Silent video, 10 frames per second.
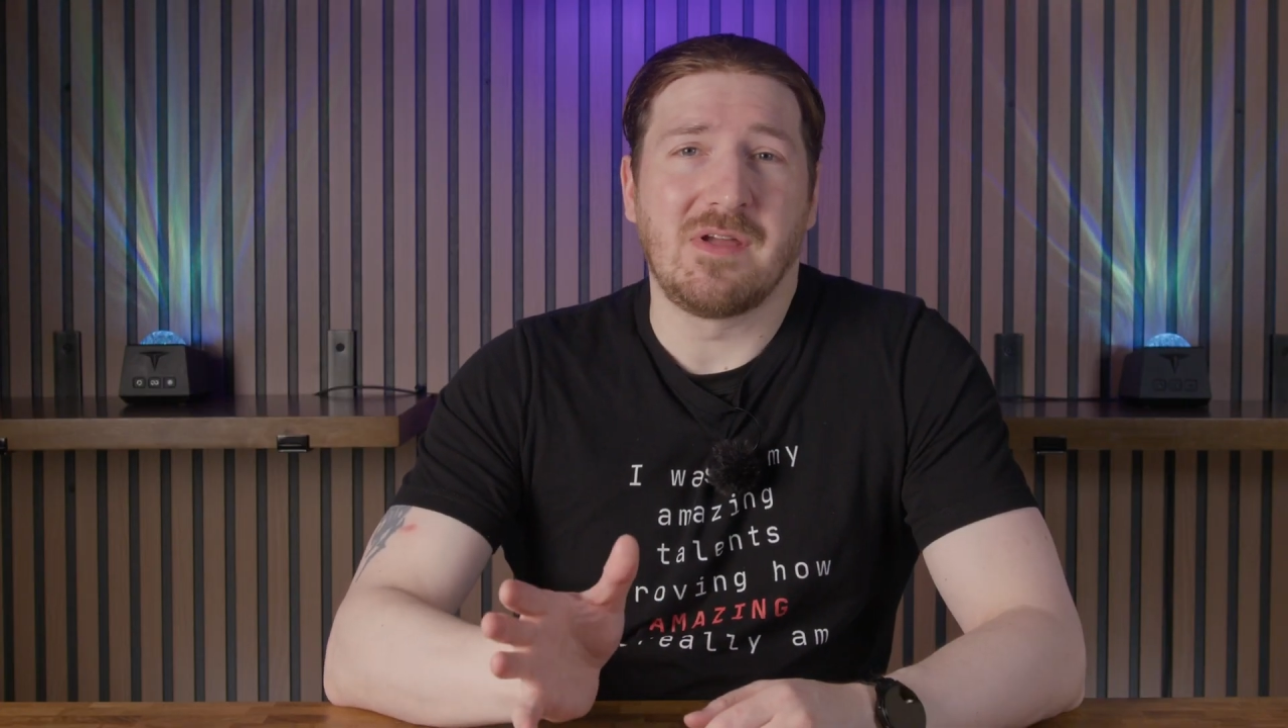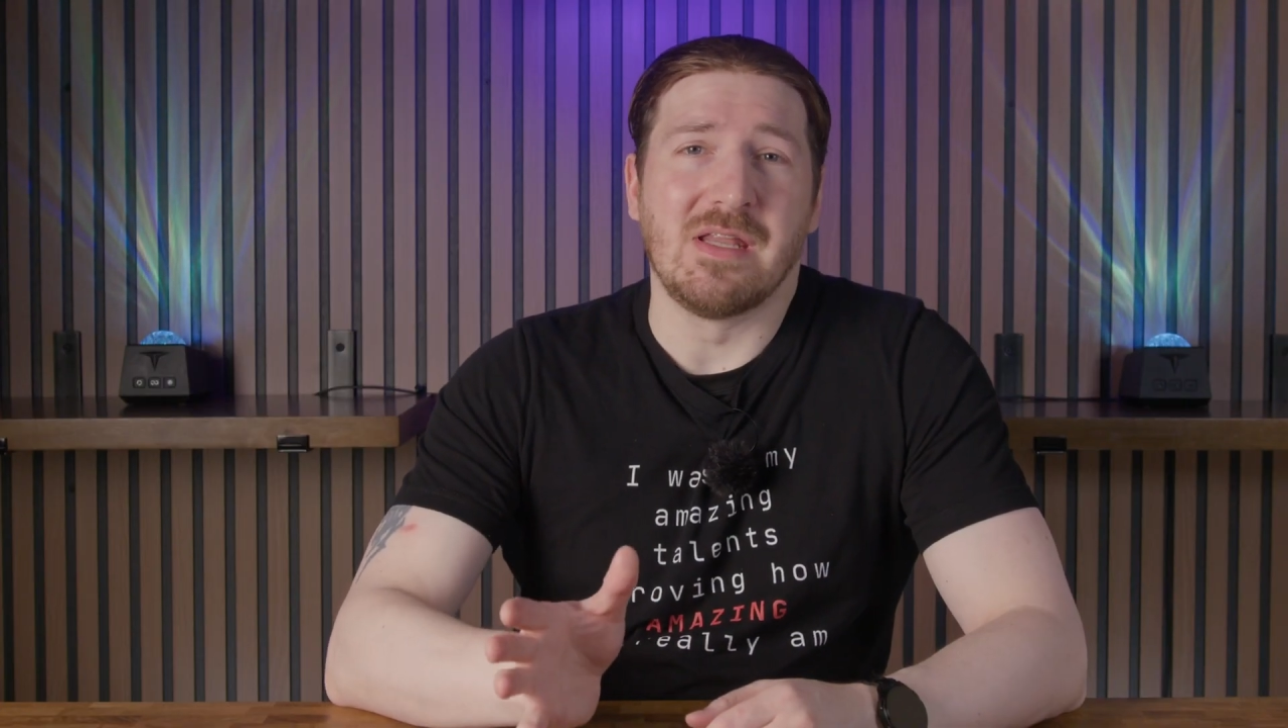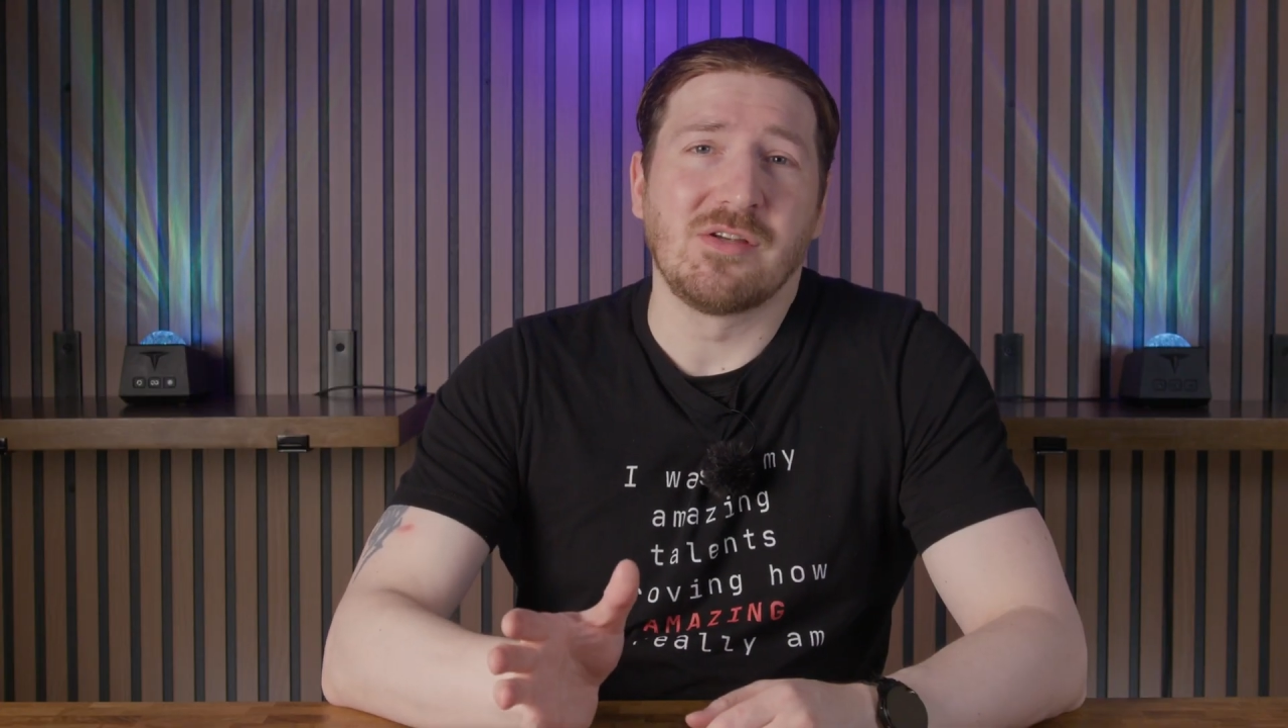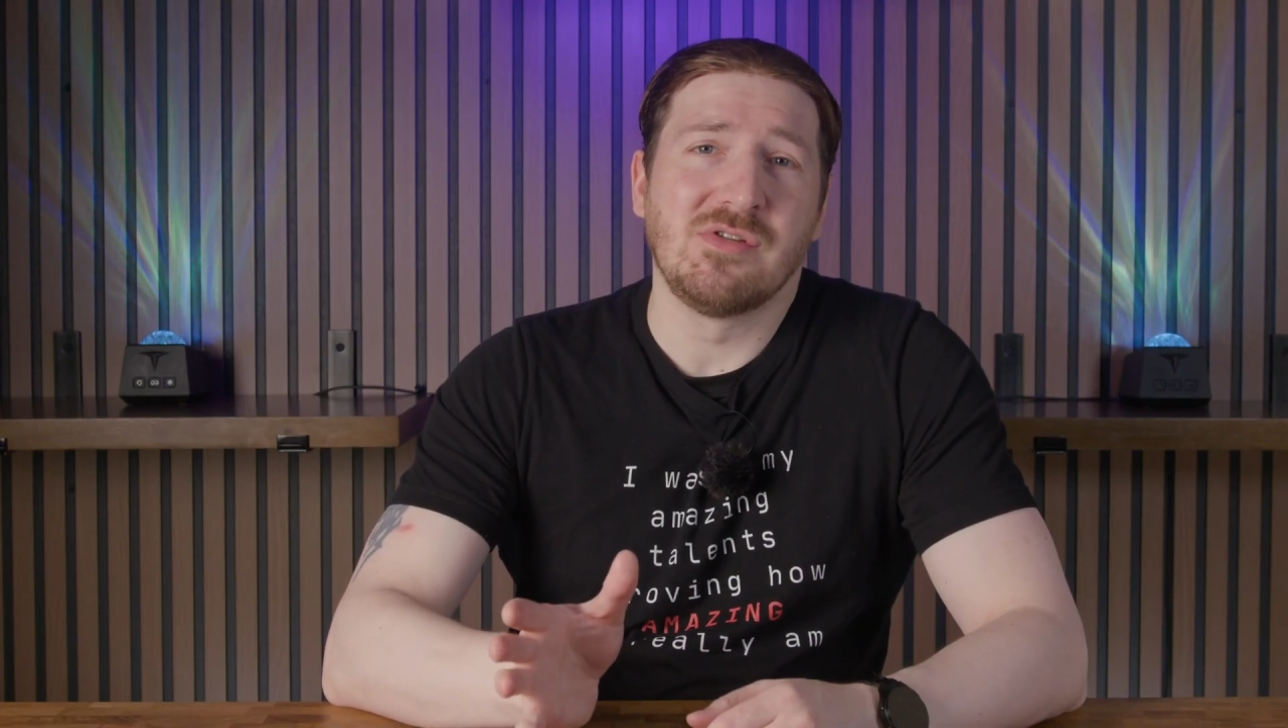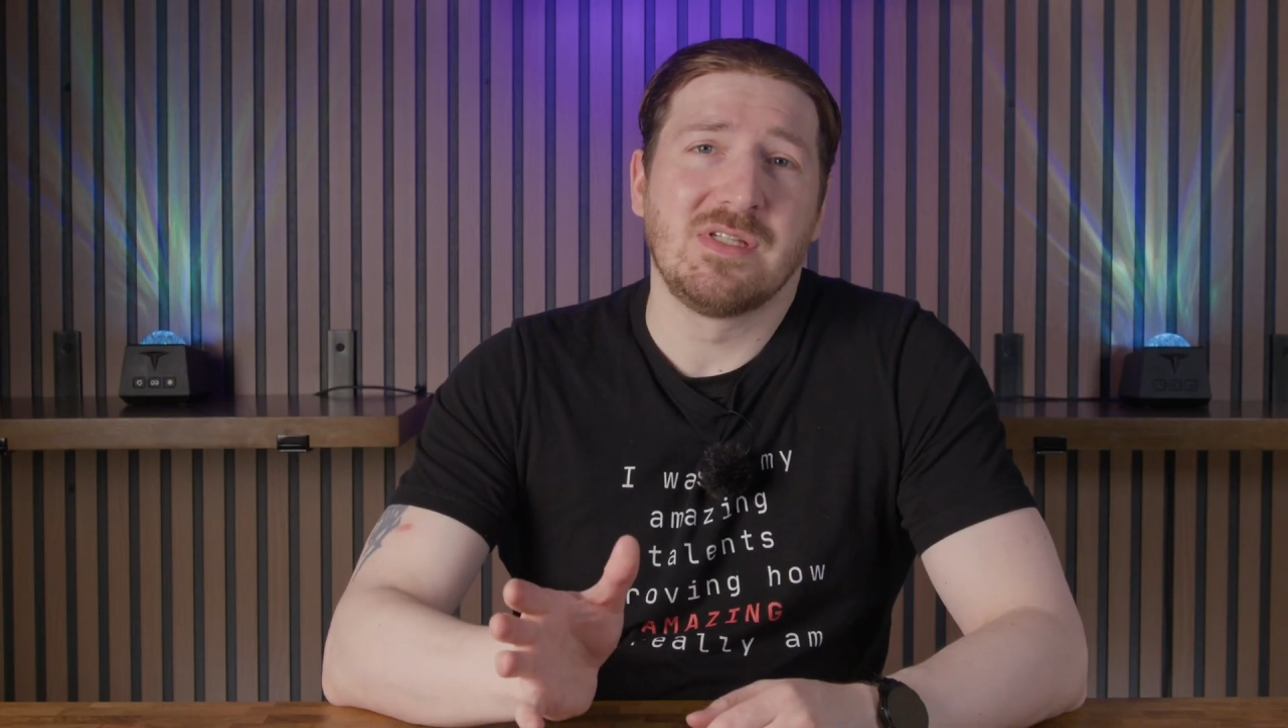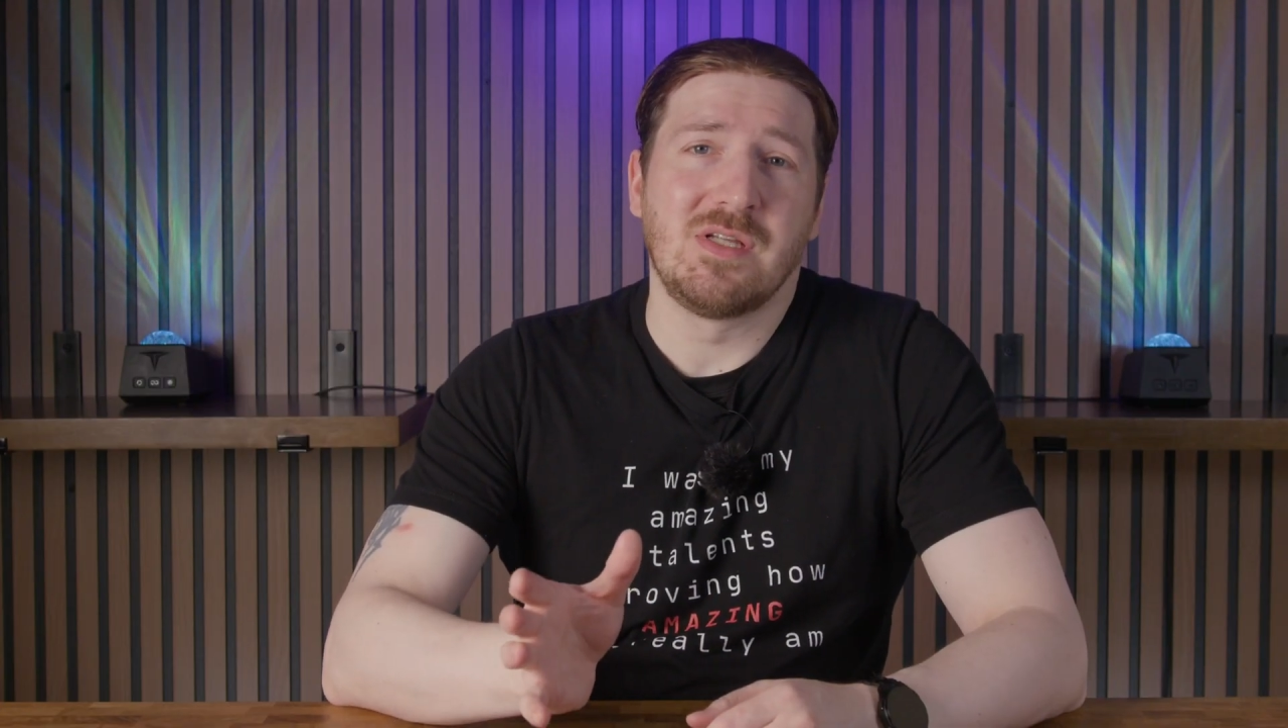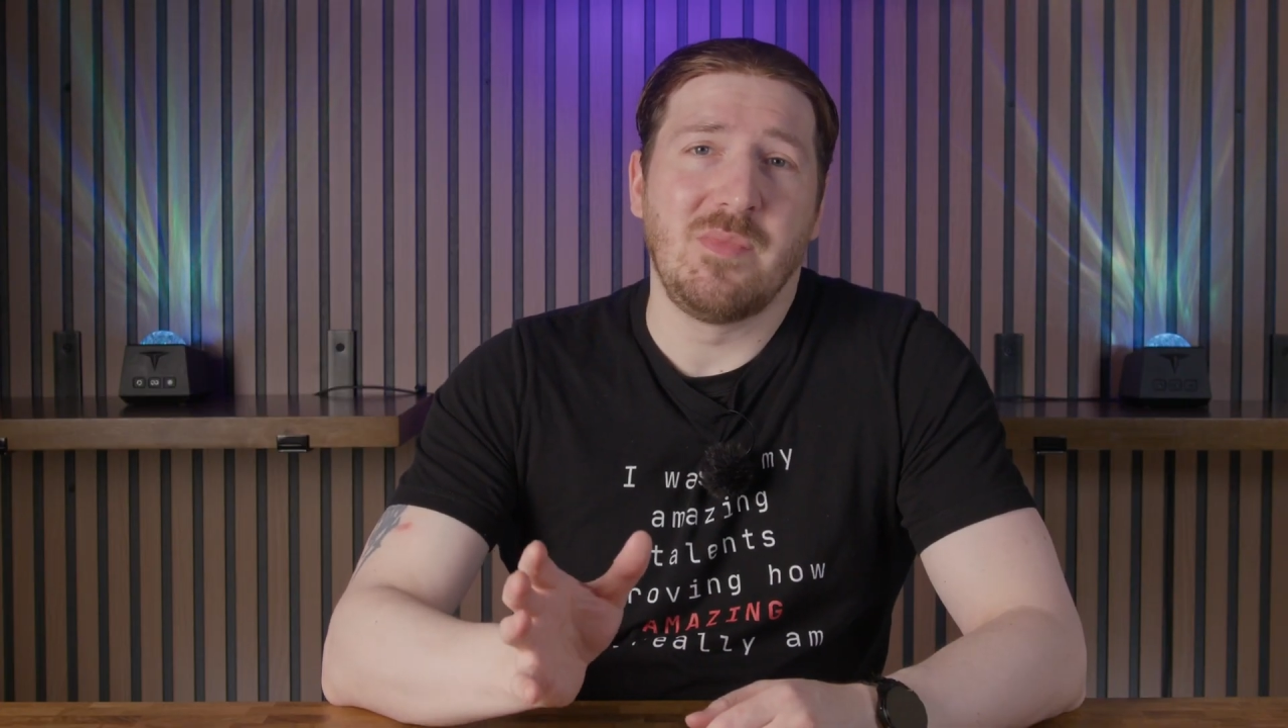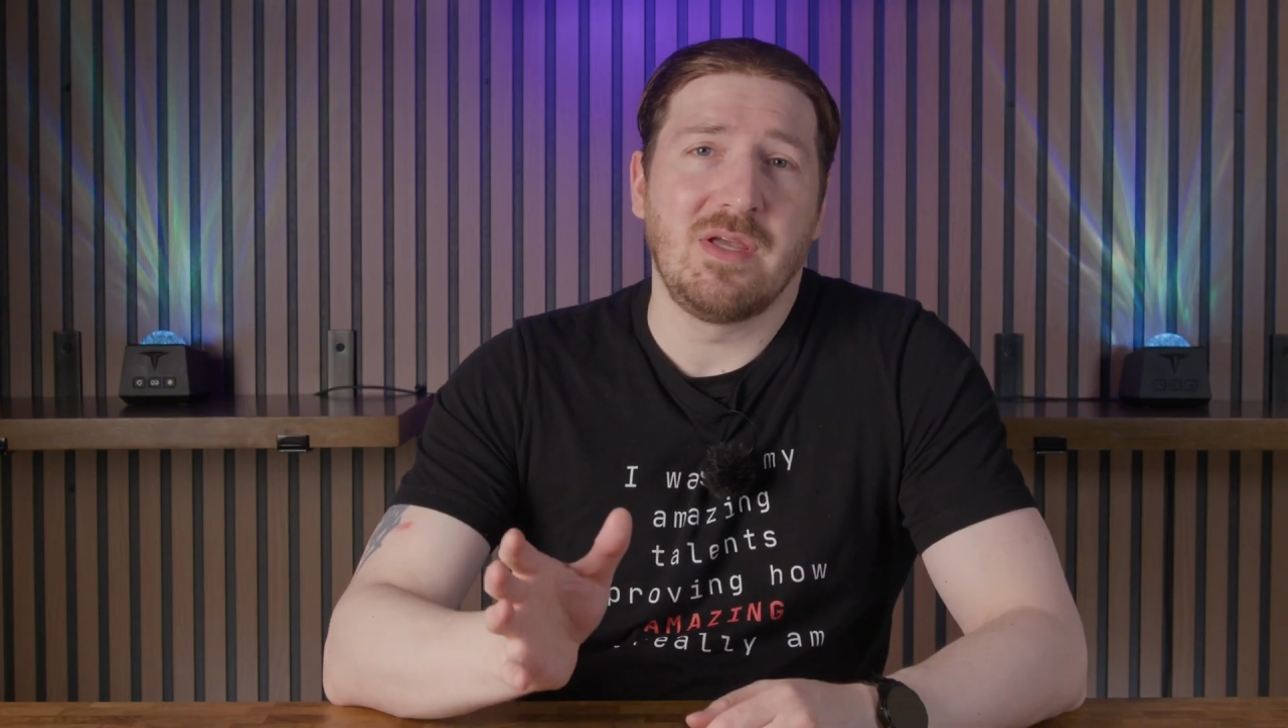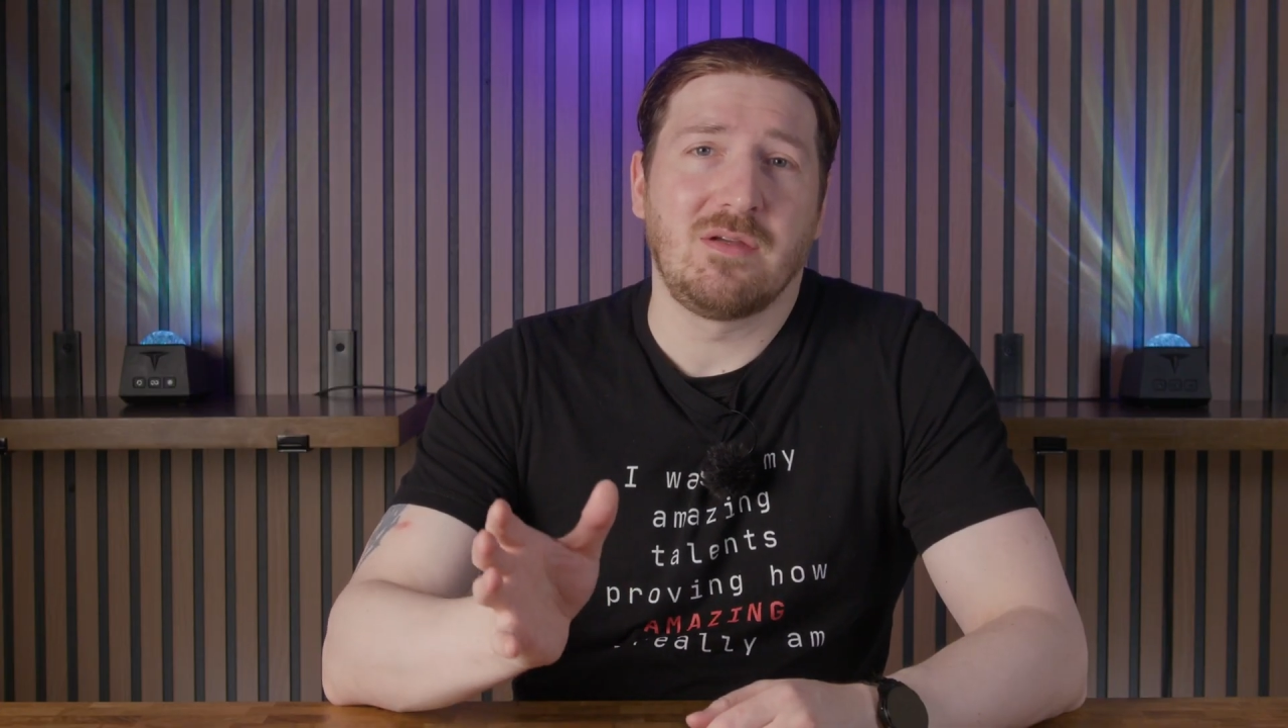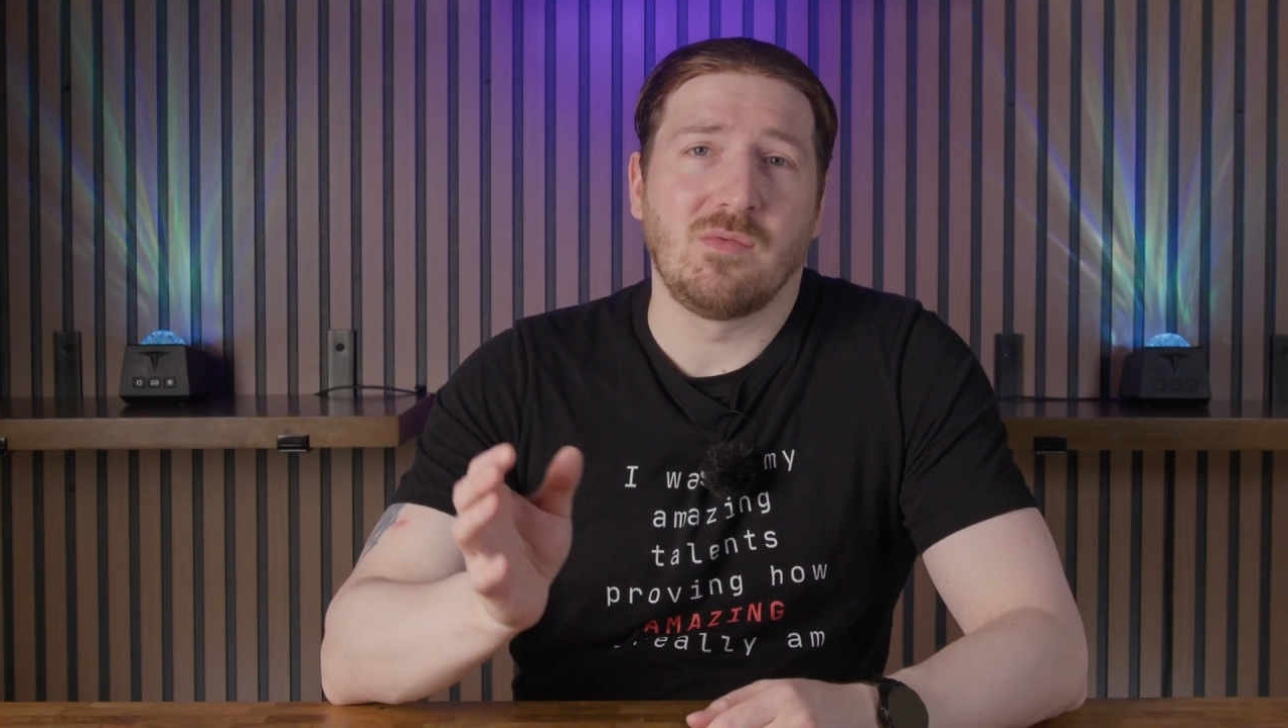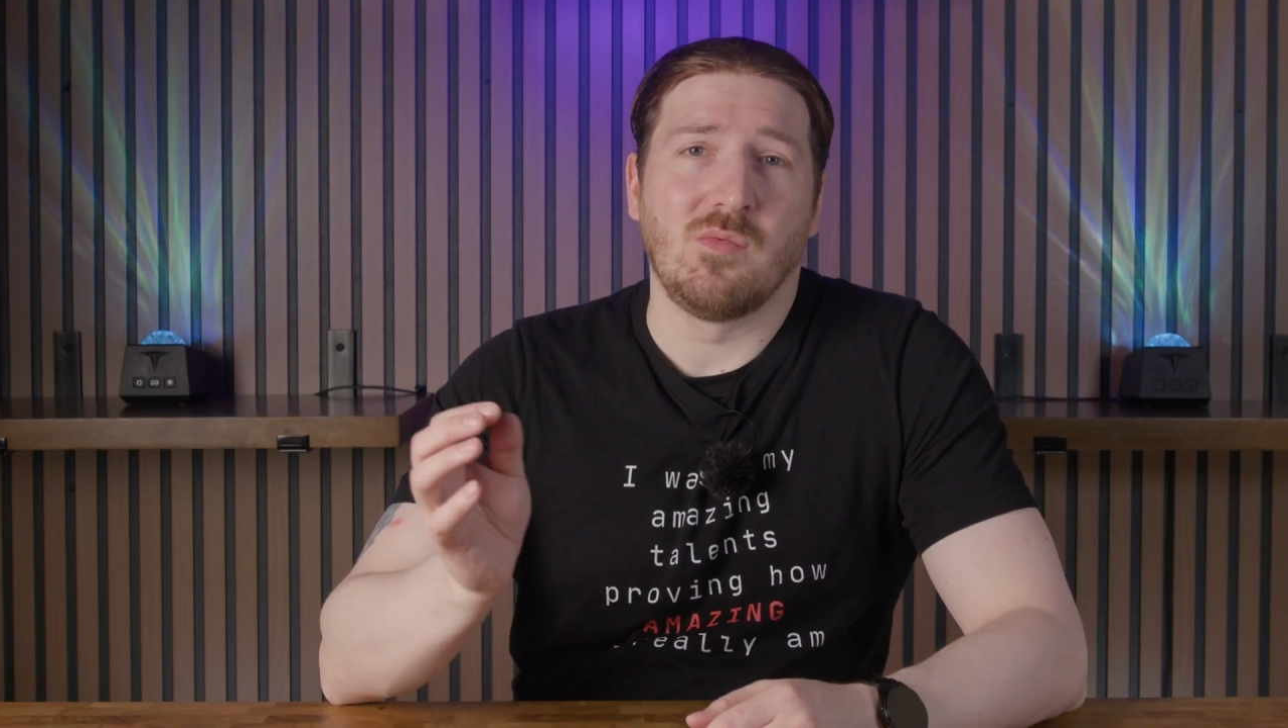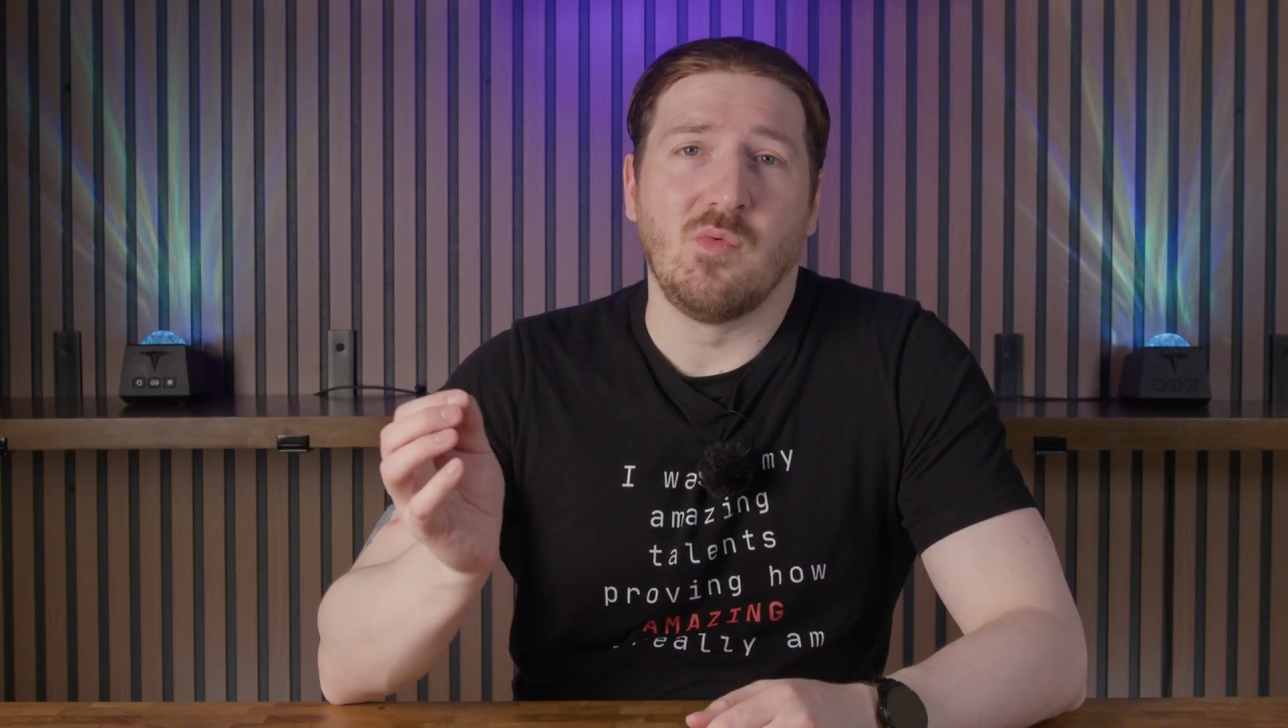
connections to make,